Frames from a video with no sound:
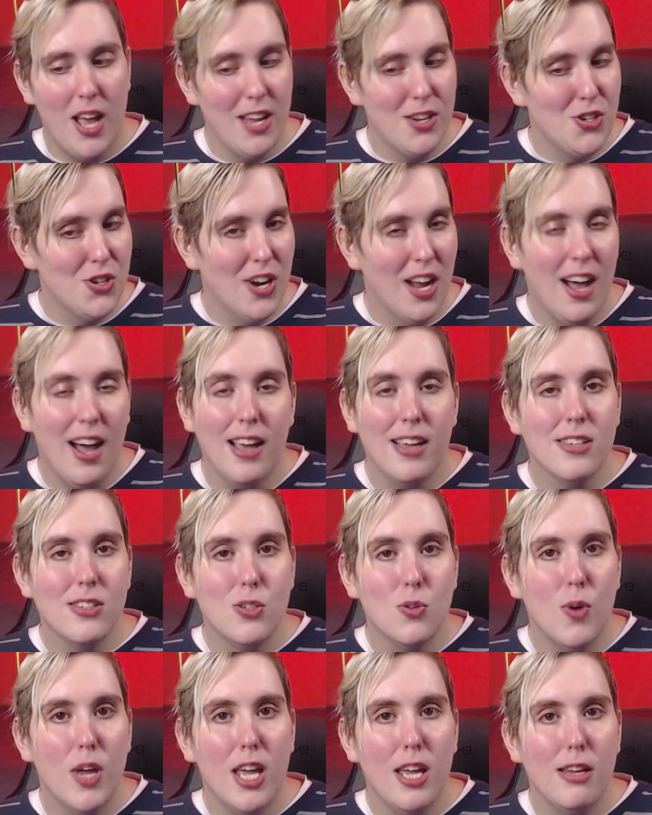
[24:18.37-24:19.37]
at your
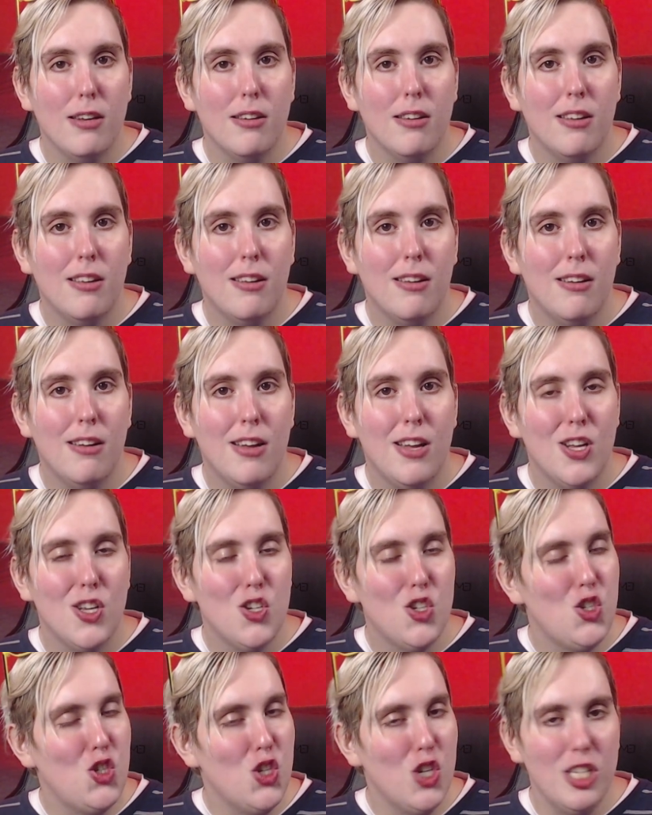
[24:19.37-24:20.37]
highest weight
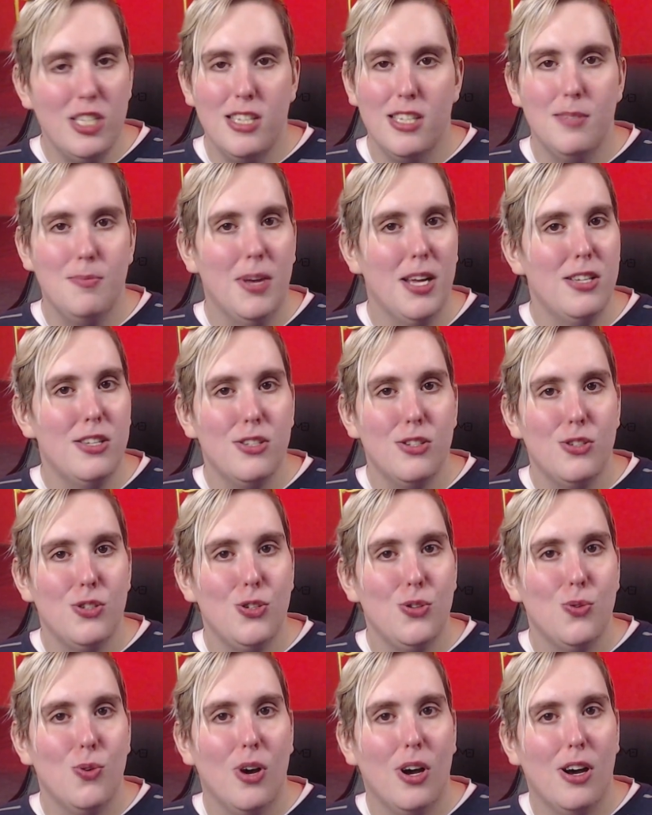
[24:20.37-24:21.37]
just as much
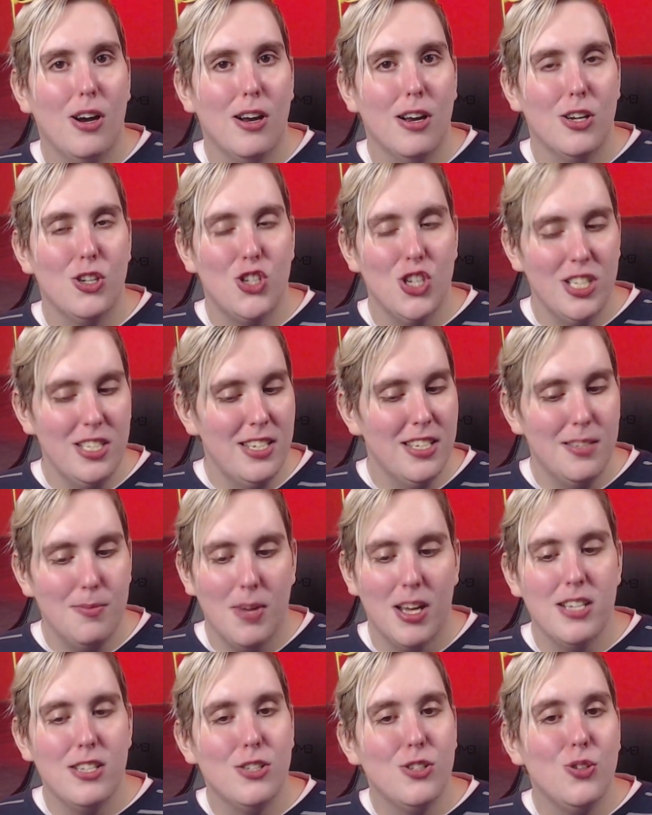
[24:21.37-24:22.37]
as you are
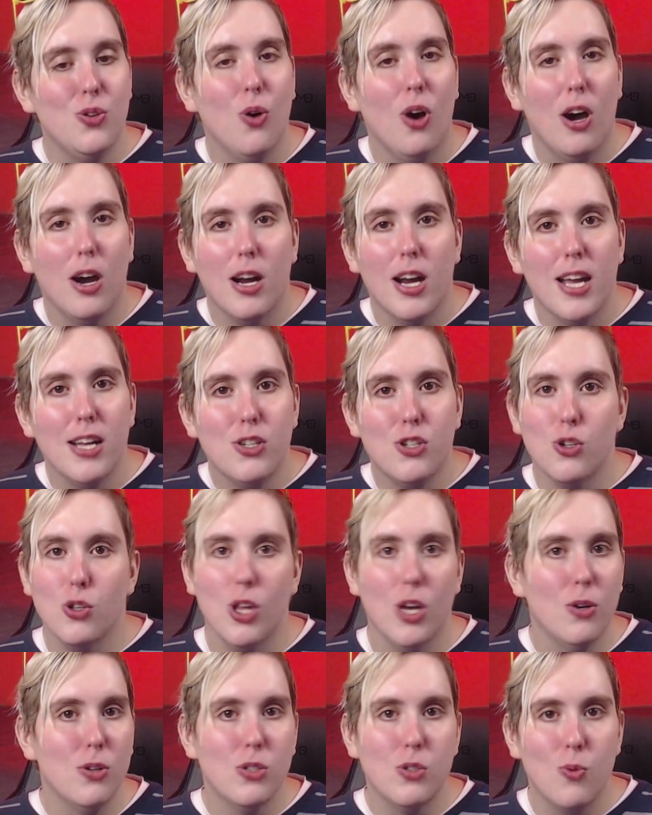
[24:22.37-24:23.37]
at
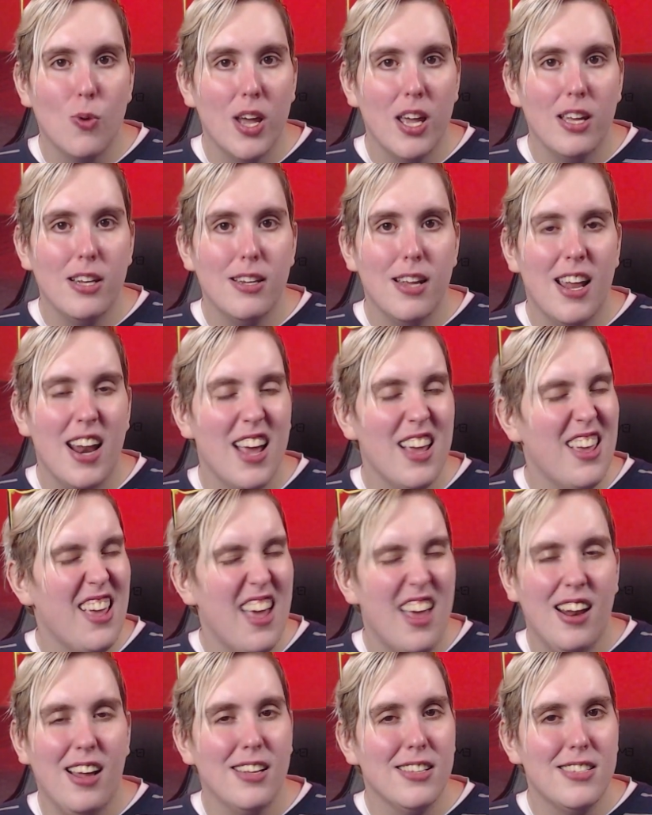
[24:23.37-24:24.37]
your lowest weight. And I
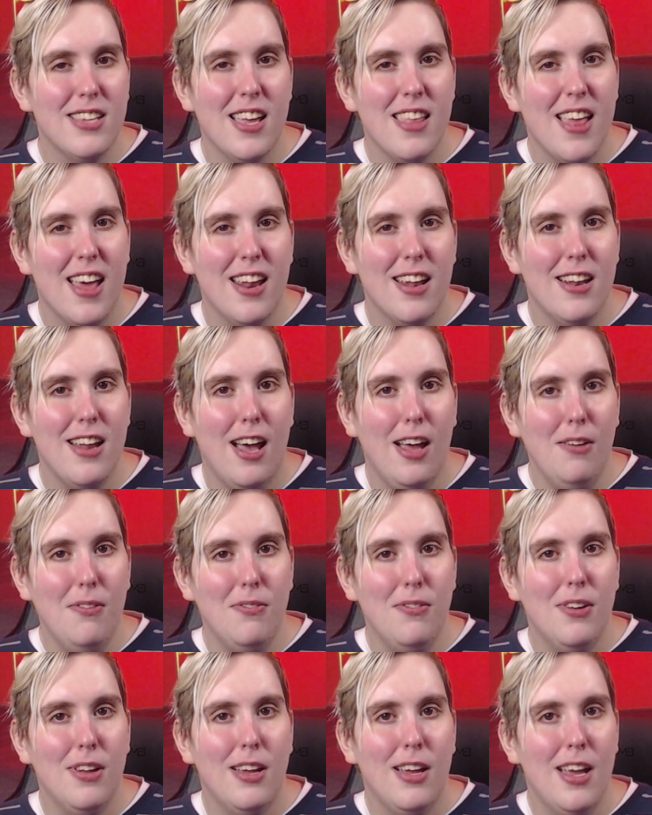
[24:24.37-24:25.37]
cannot say that
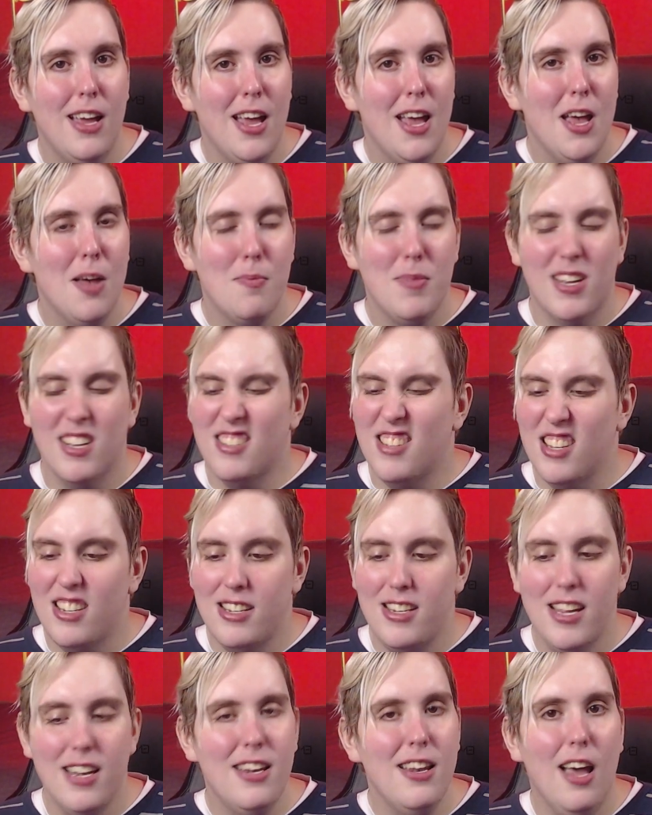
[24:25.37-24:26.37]
enough because I
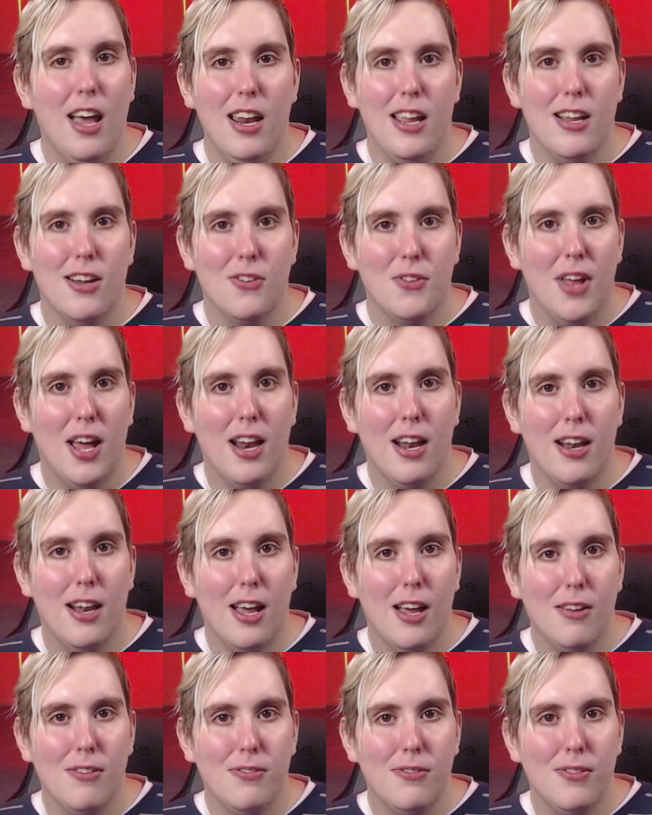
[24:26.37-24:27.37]
did not hear that
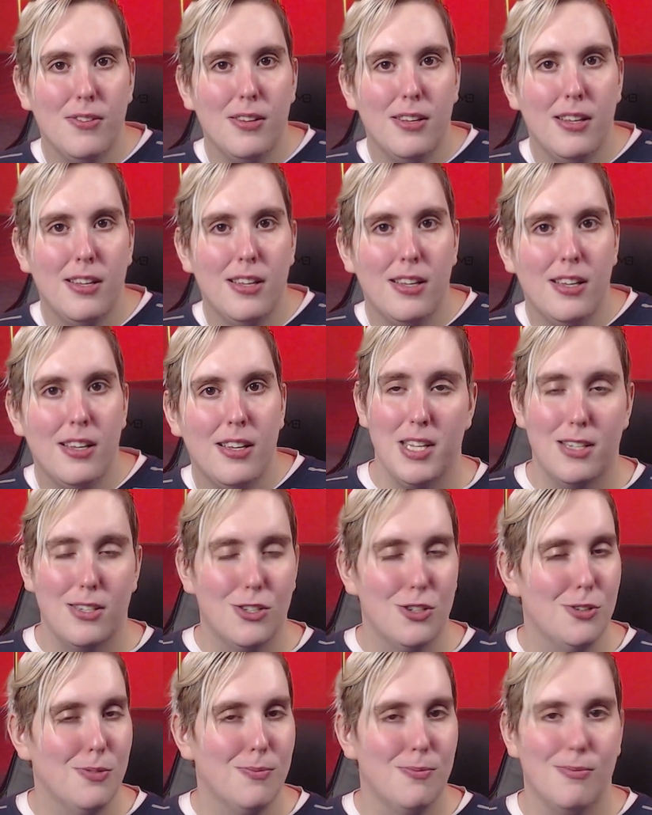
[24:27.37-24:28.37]
enough.
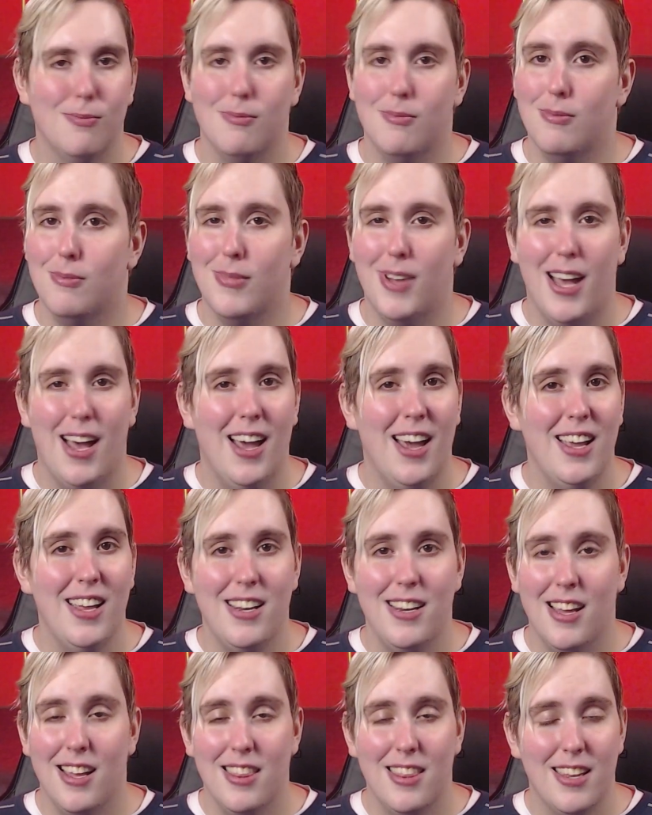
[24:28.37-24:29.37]
Bitch, I
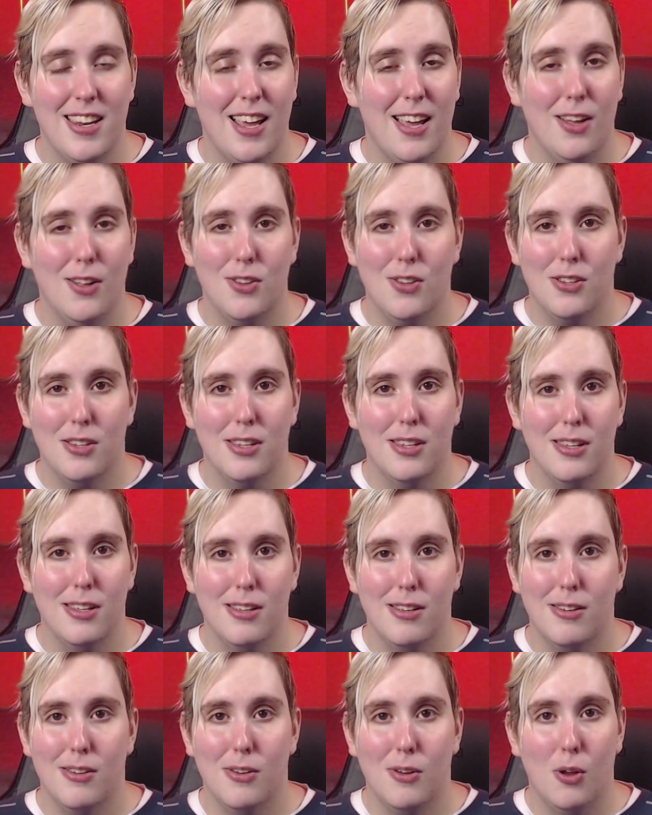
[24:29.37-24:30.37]
ain't nothing else
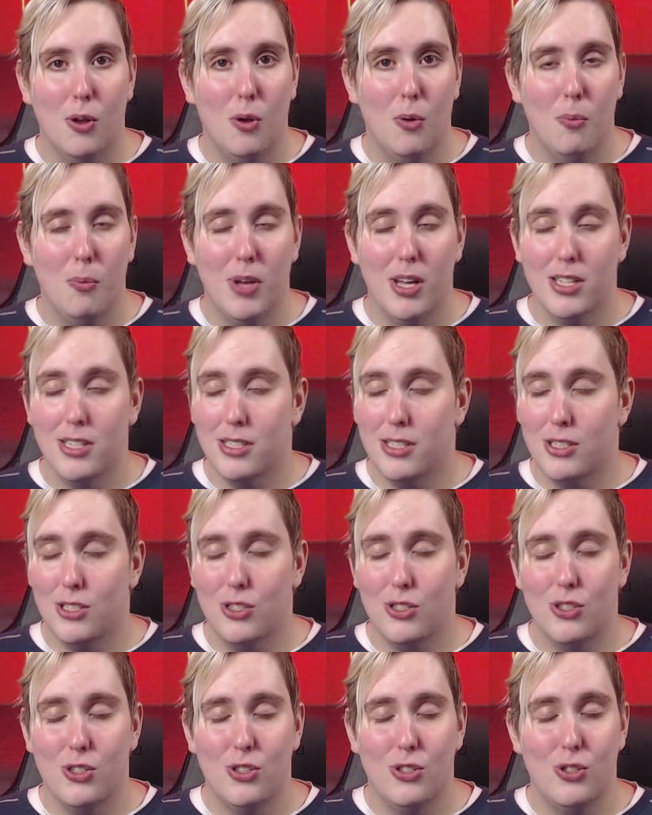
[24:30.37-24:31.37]
but
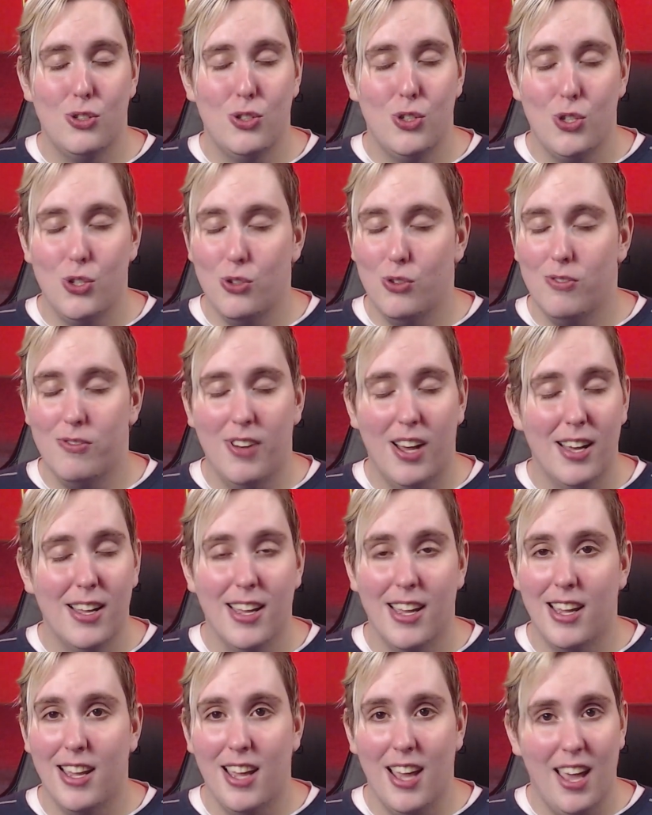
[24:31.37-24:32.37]
too
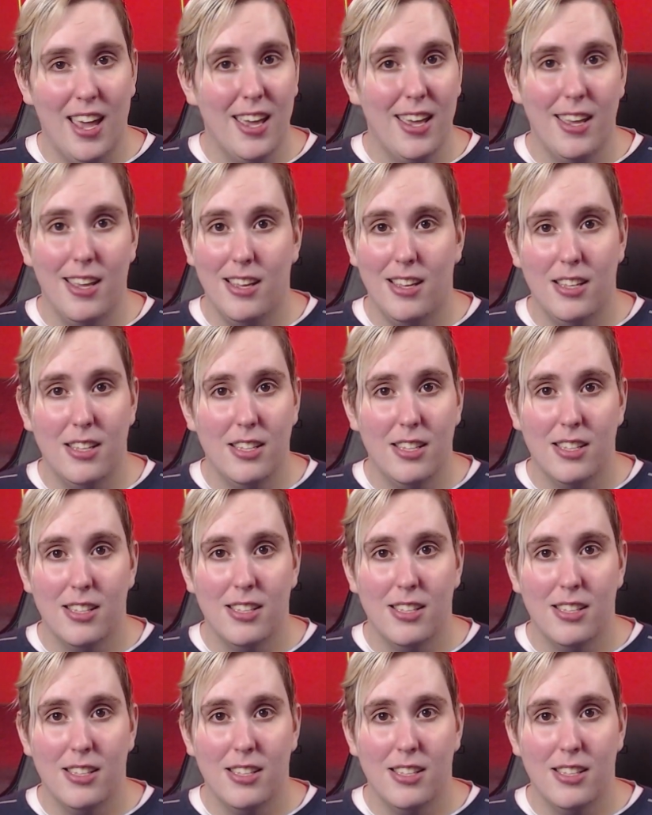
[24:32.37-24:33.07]
fucking gay.